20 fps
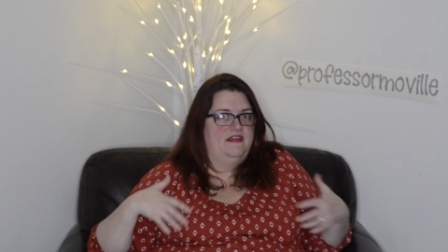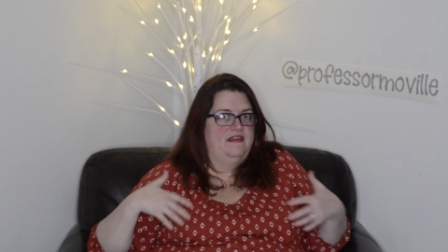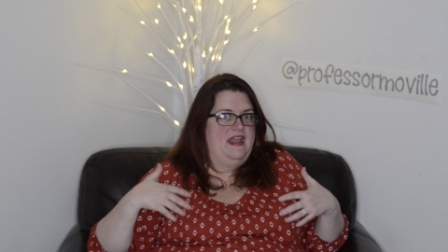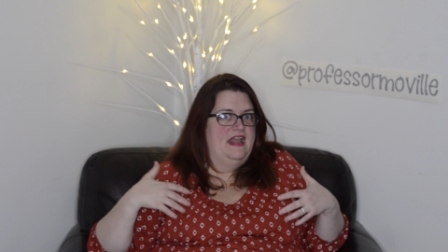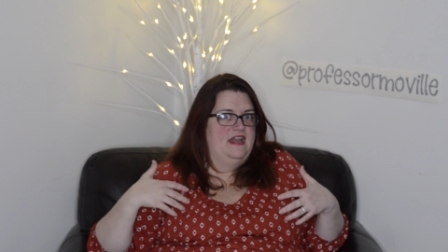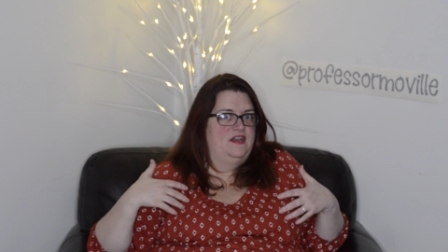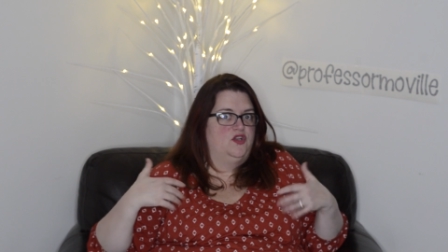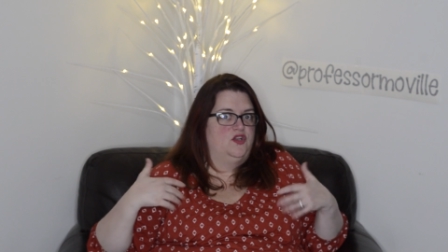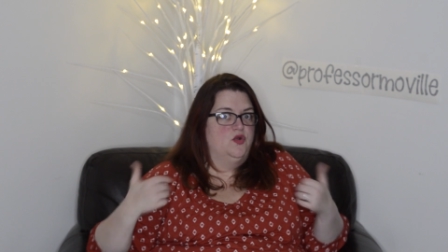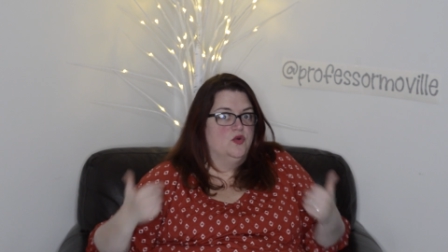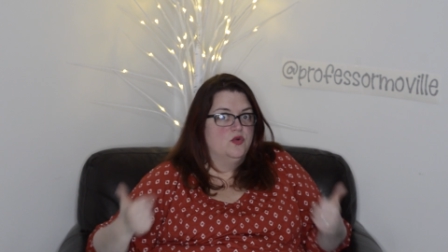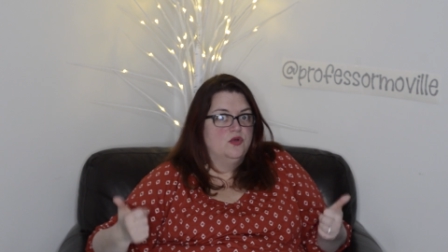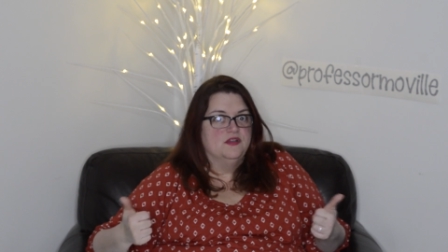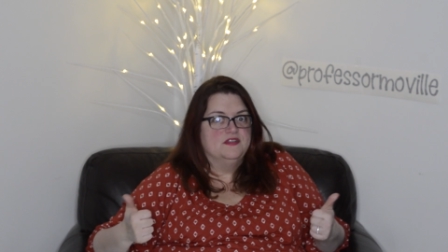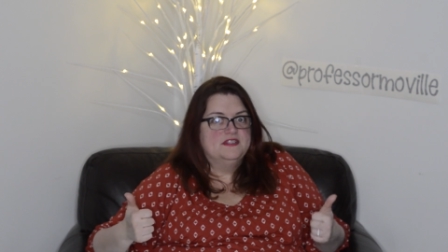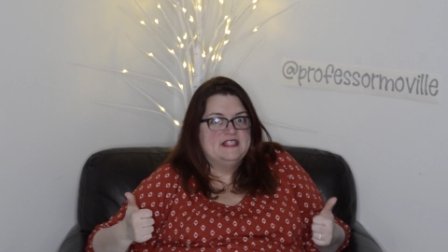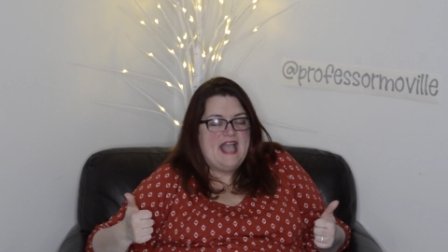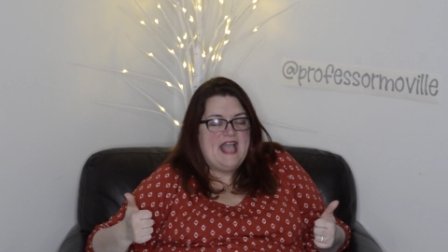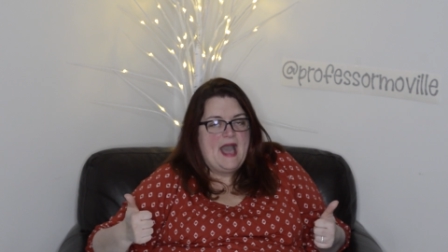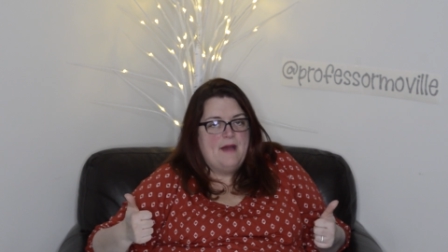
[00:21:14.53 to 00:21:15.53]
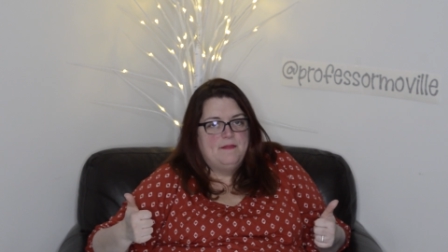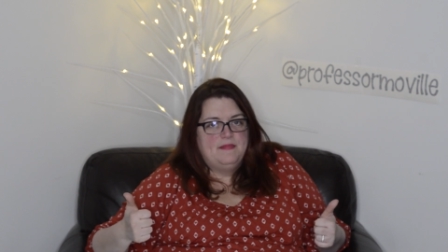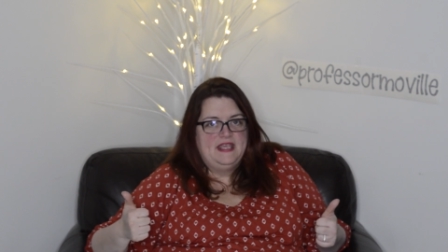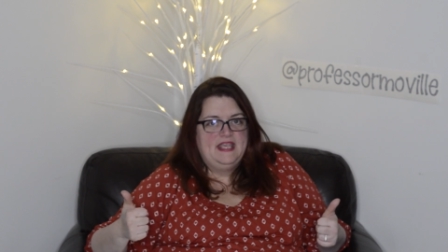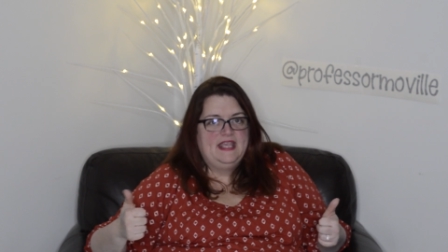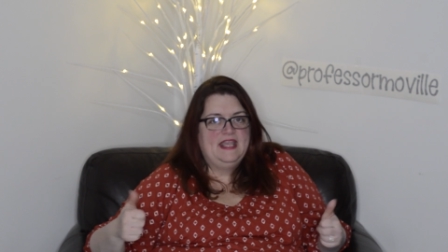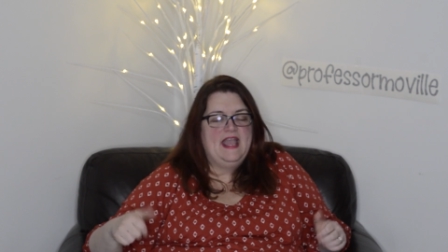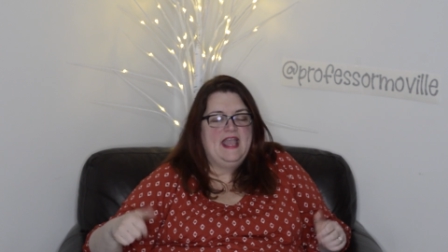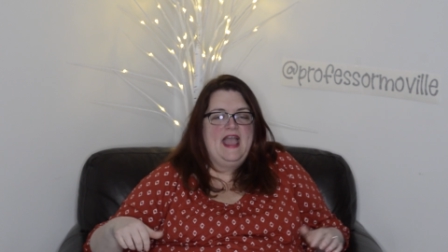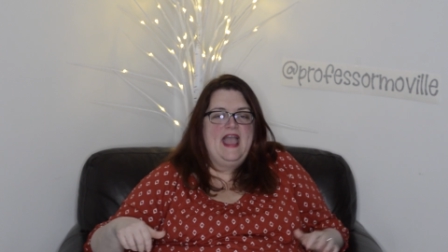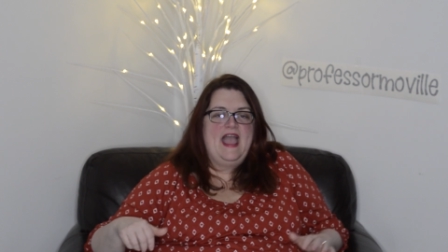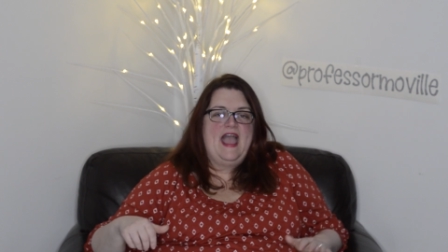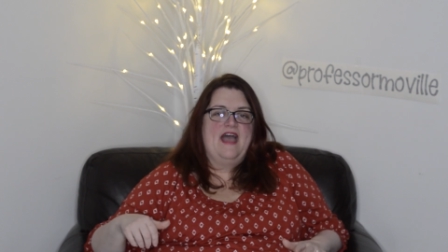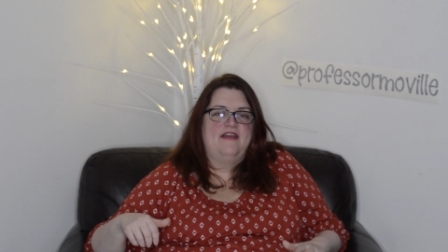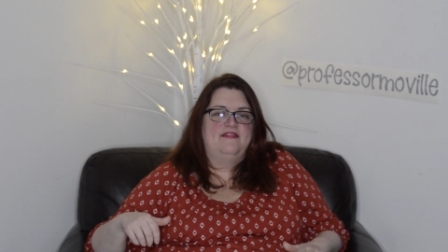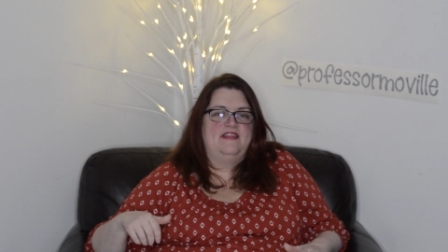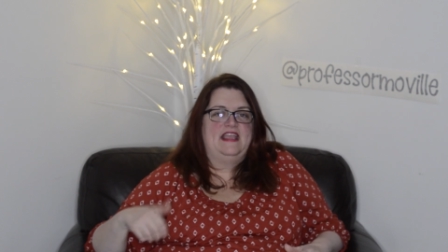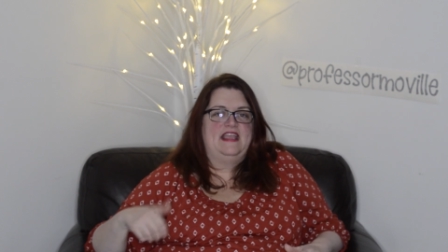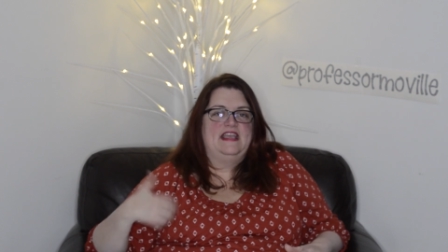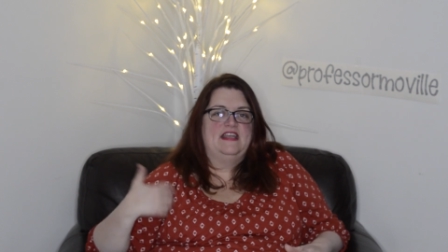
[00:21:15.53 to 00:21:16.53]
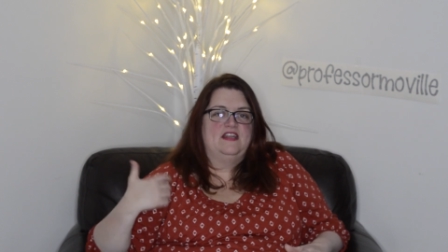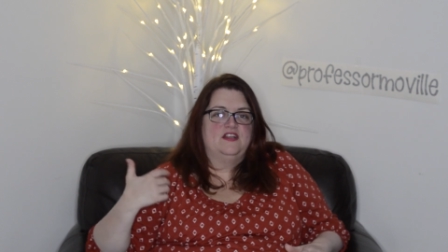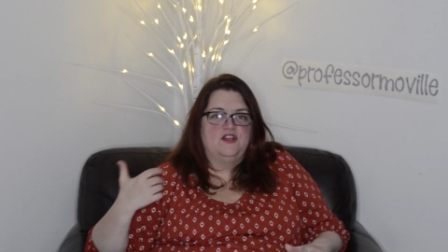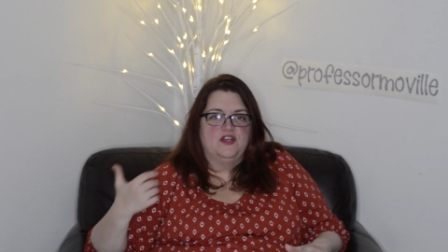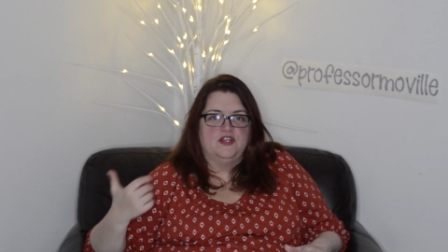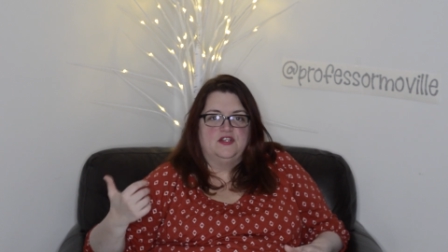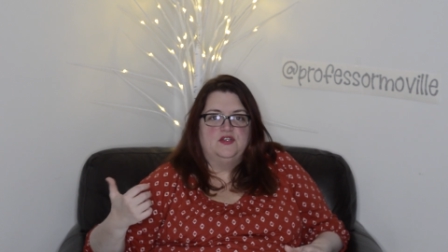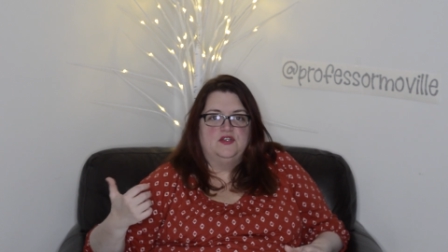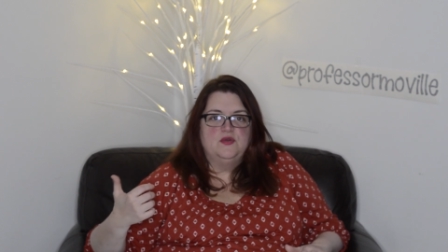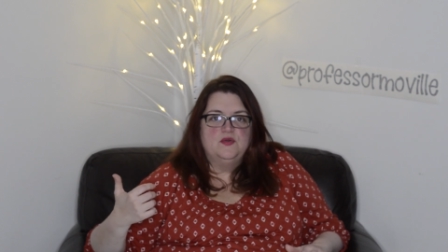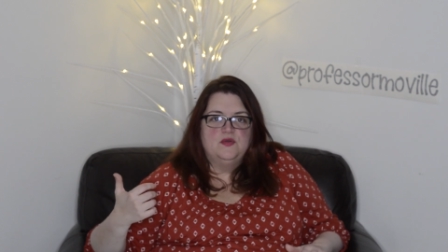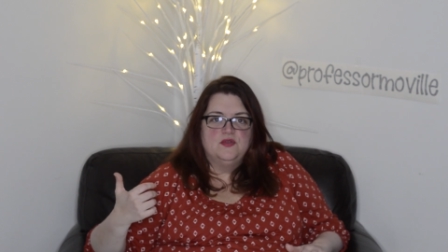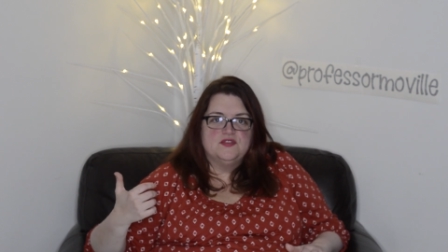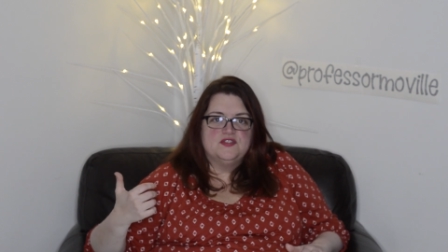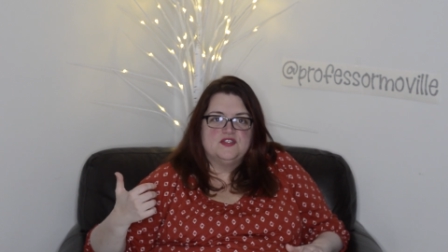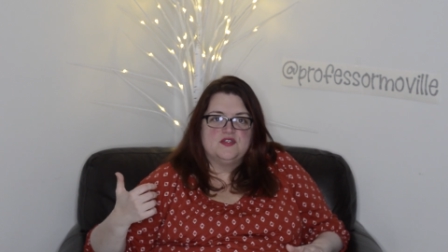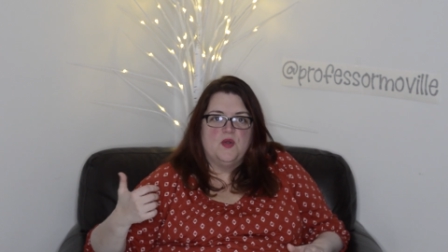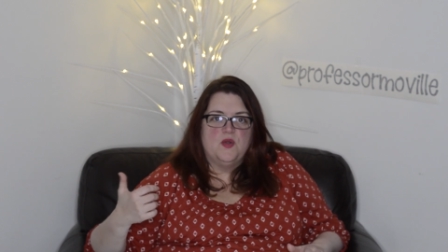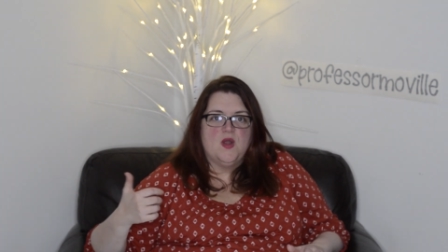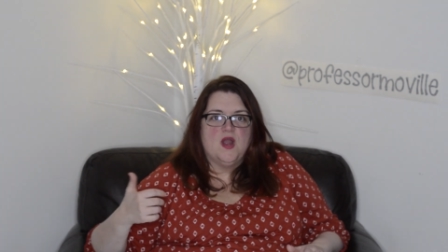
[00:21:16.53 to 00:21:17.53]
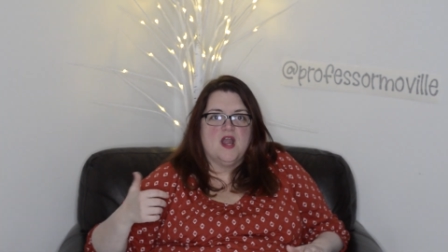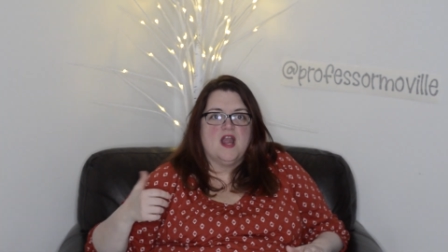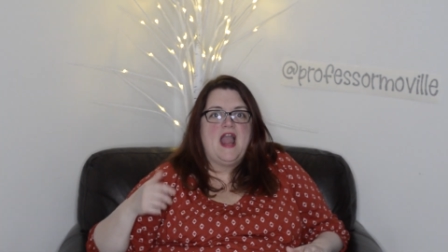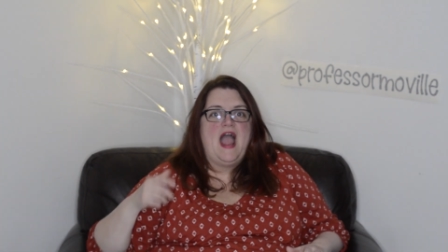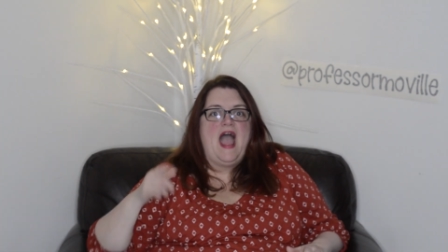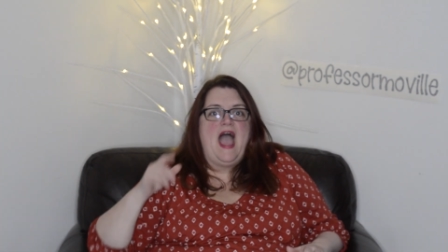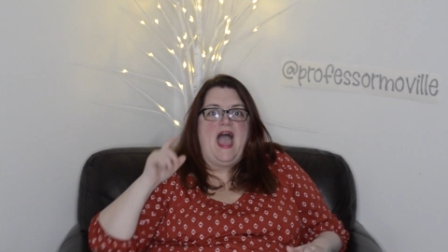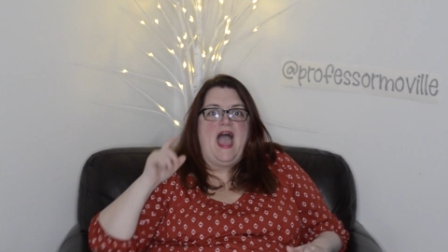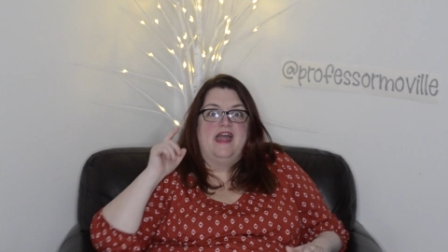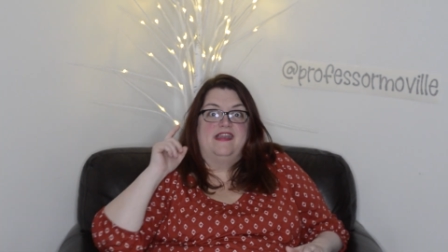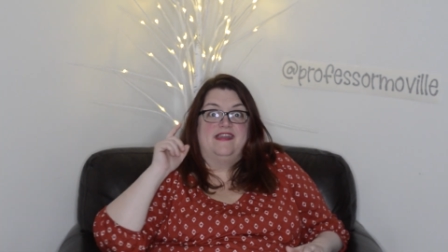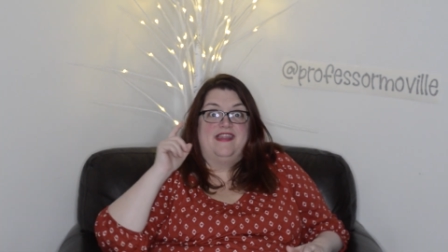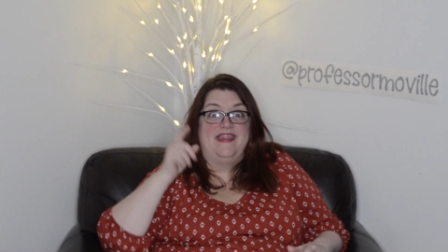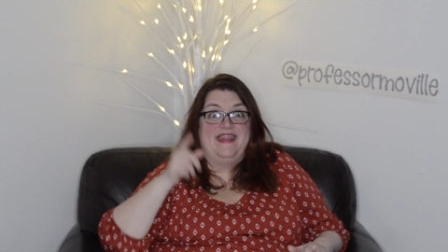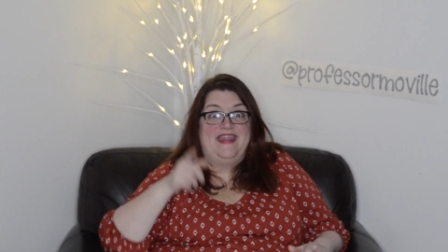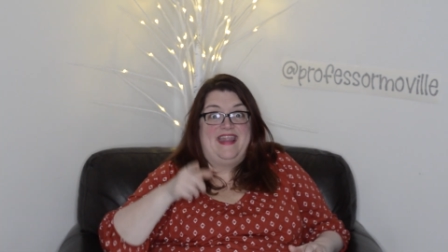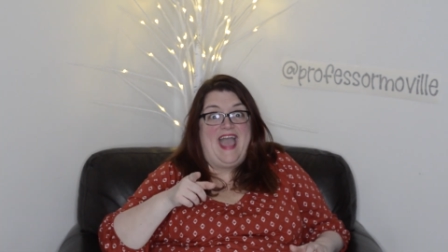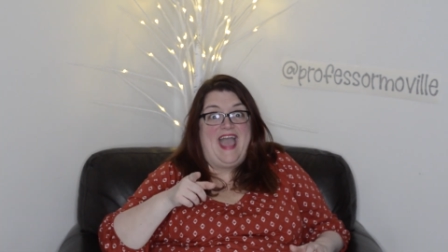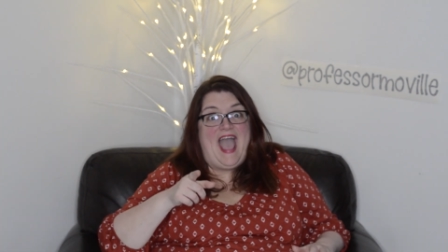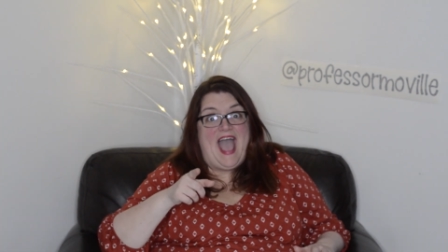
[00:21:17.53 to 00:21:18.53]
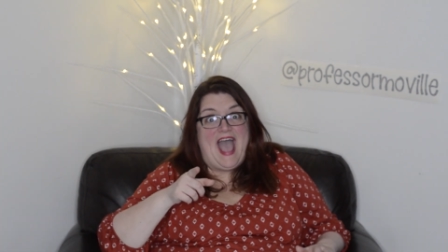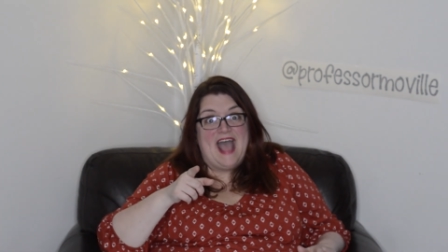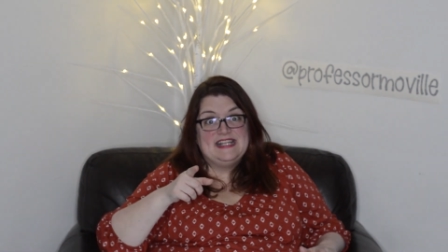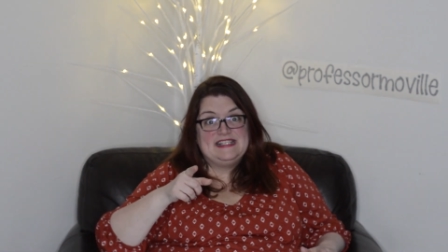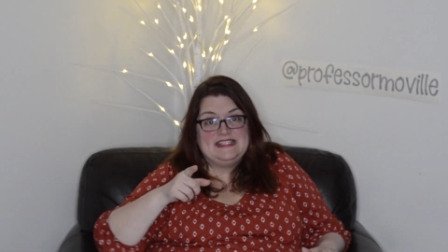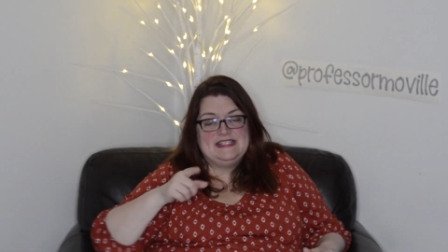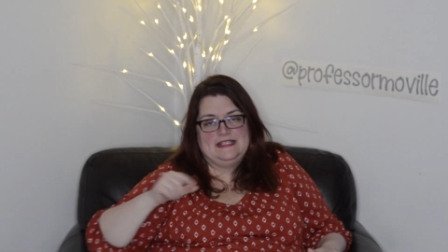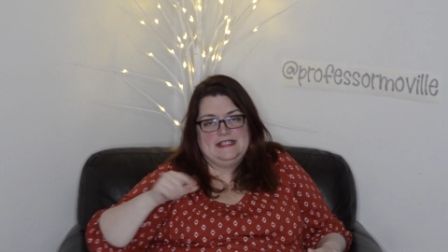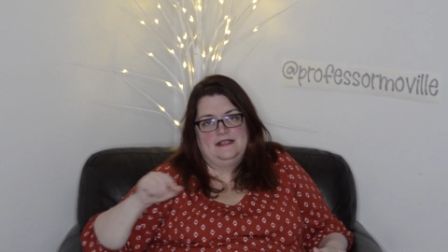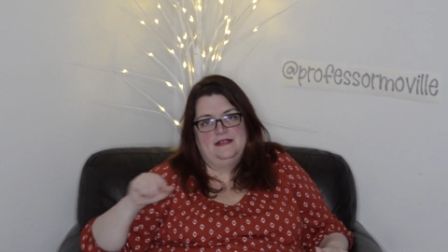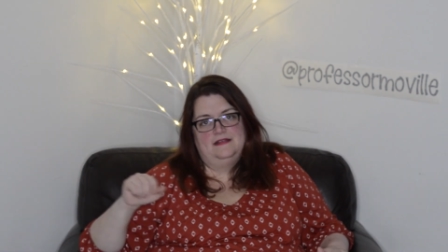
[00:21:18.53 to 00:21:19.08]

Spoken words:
and Google's happy and they get a good Google score, and that